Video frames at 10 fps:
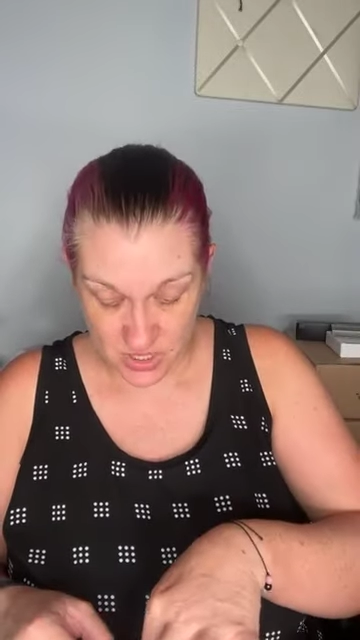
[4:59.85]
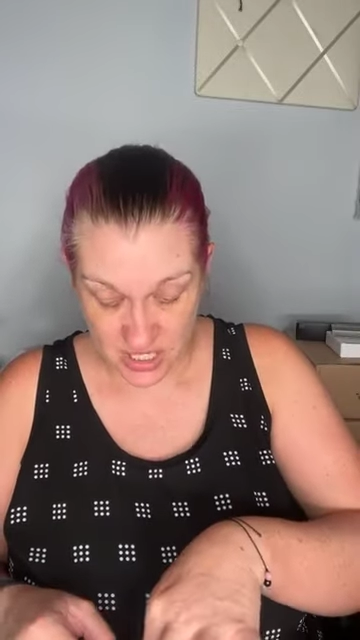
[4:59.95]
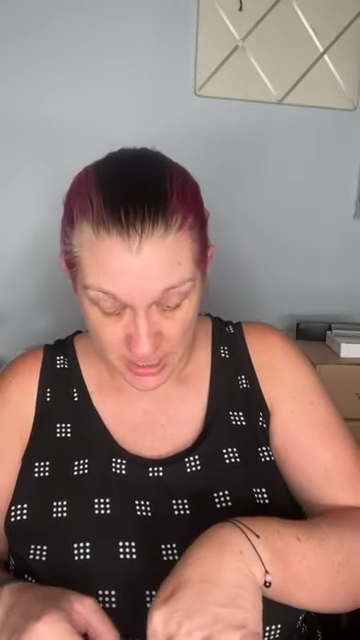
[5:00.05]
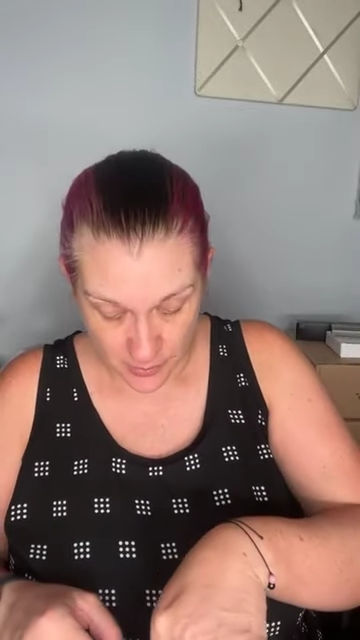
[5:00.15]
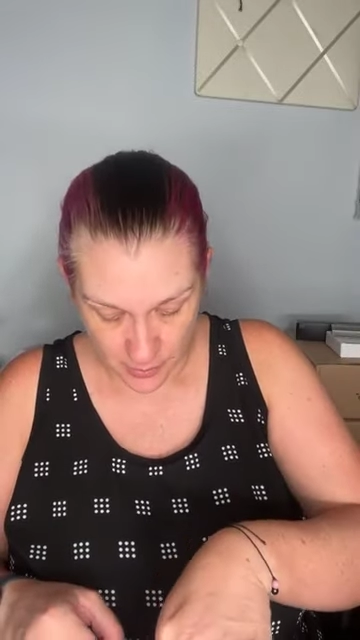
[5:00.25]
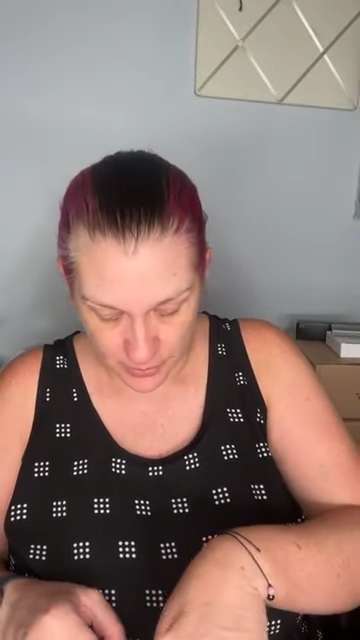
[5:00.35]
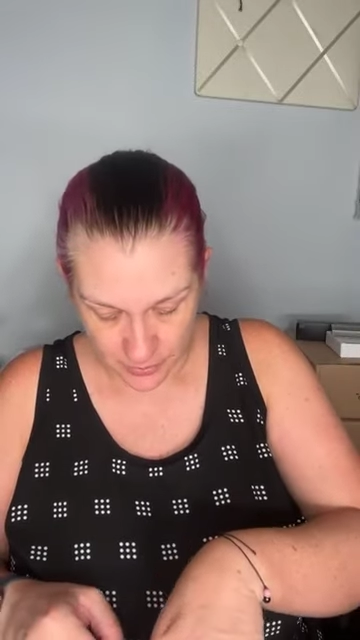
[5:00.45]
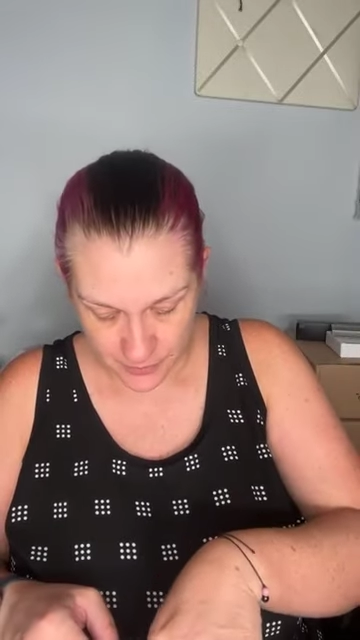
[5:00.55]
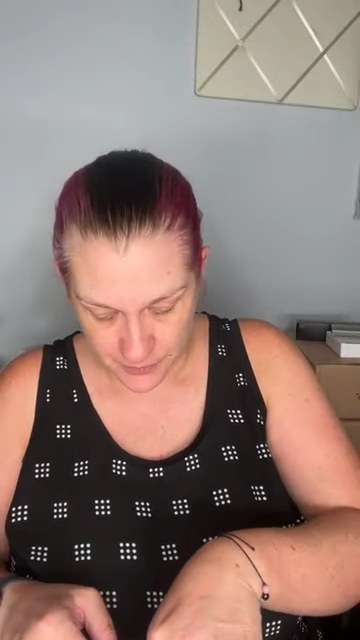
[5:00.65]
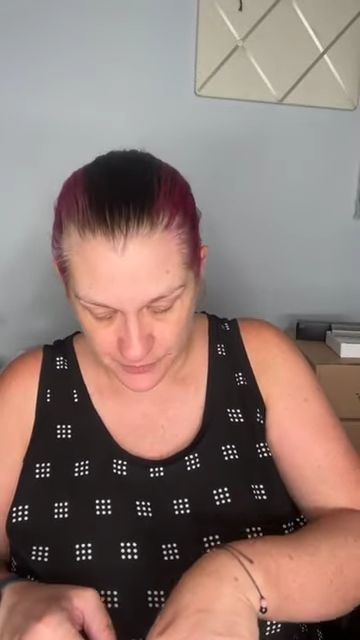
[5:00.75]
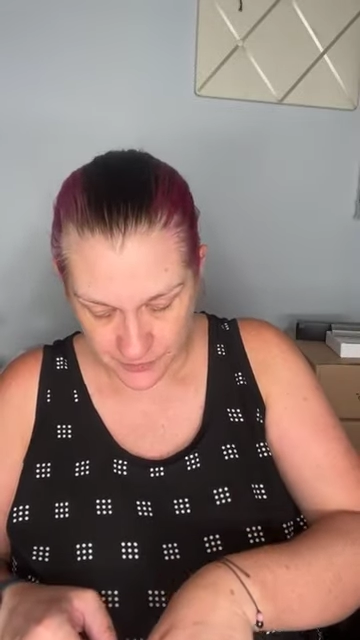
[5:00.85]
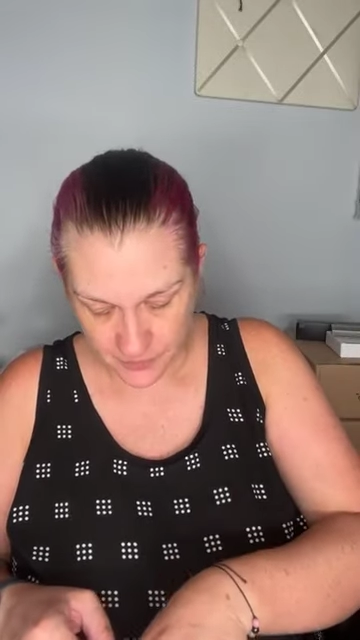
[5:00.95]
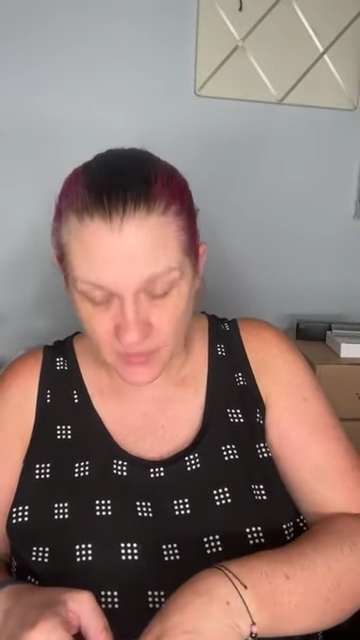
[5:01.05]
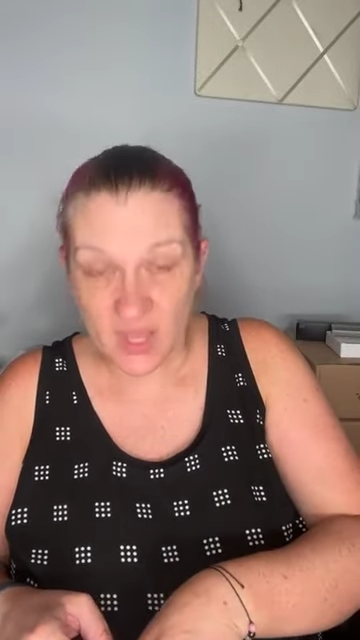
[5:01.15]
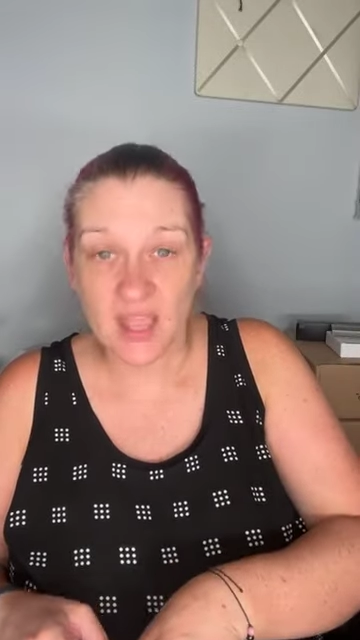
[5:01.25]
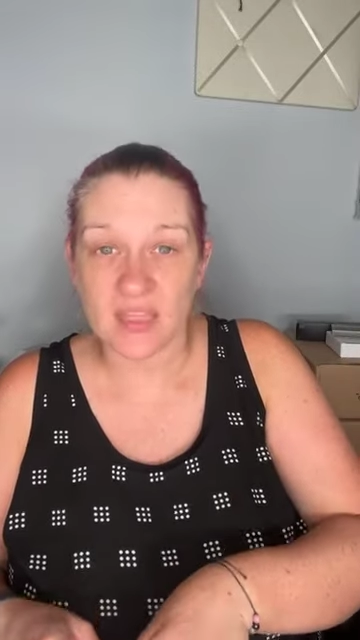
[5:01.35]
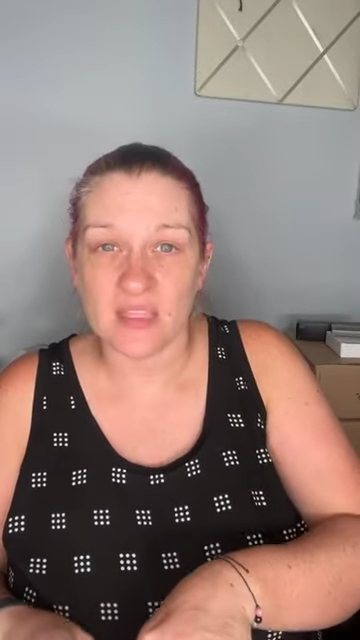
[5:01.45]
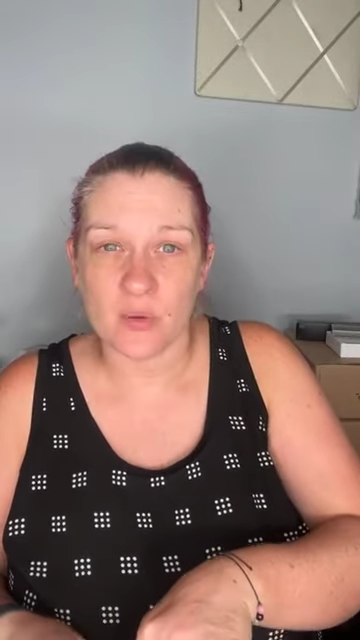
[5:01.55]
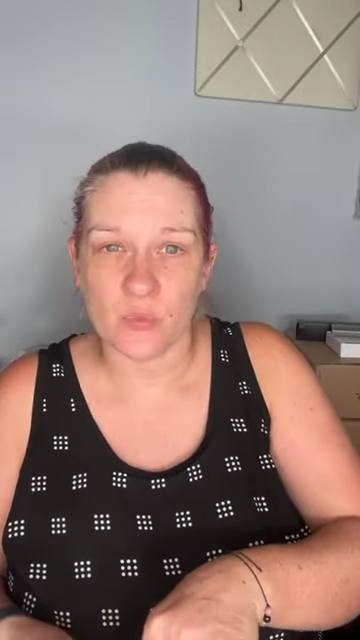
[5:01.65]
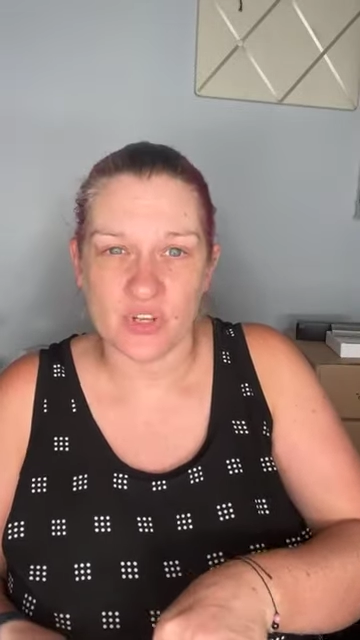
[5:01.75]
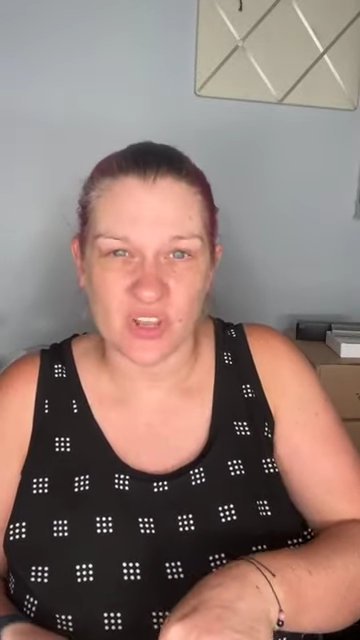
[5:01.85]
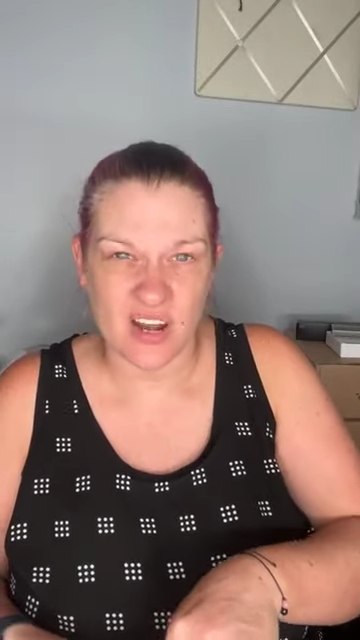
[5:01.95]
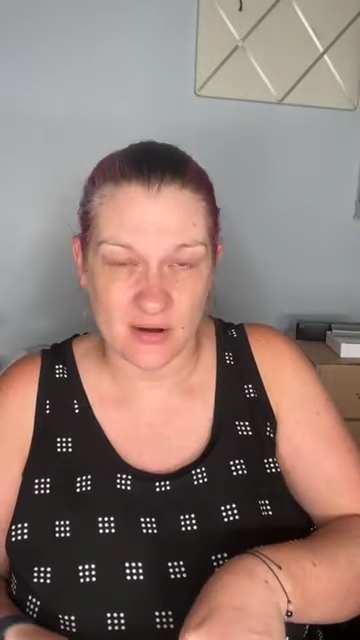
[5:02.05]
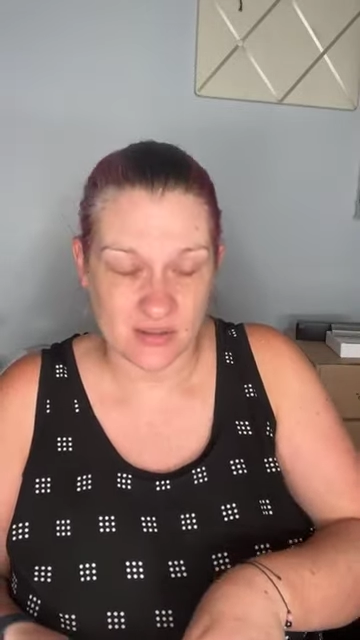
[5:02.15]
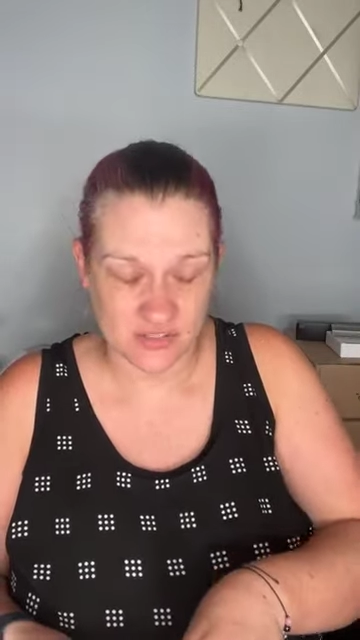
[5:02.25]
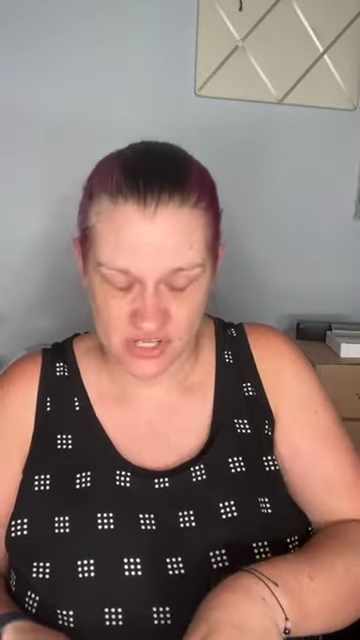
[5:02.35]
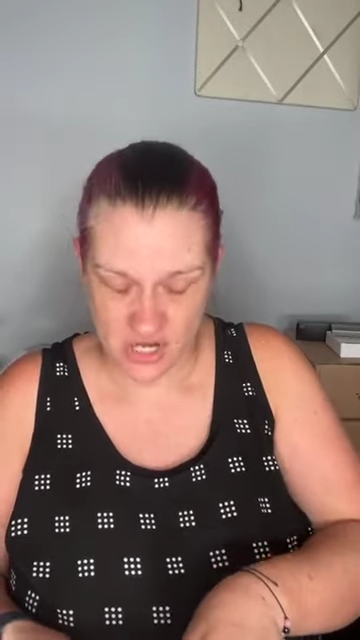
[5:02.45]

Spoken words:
keep. And then when you get out of the